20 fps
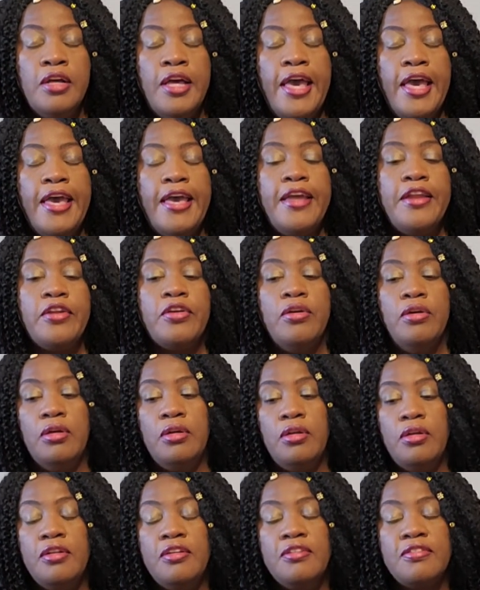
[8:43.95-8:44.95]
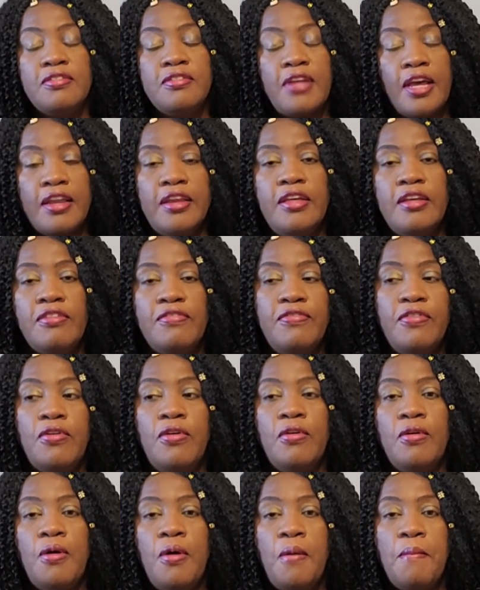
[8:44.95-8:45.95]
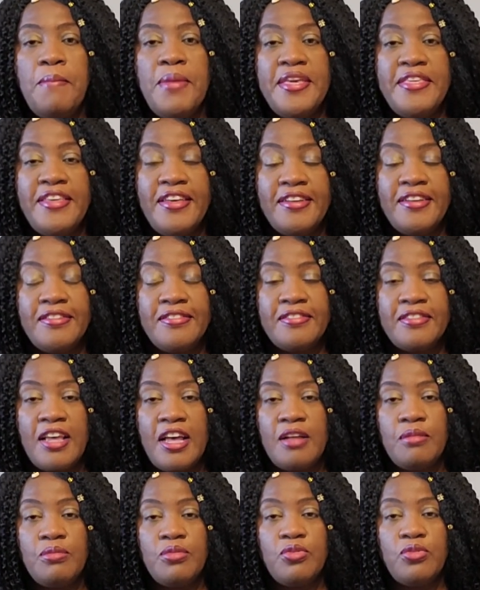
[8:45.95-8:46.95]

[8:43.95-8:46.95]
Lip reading: and studying for major exams.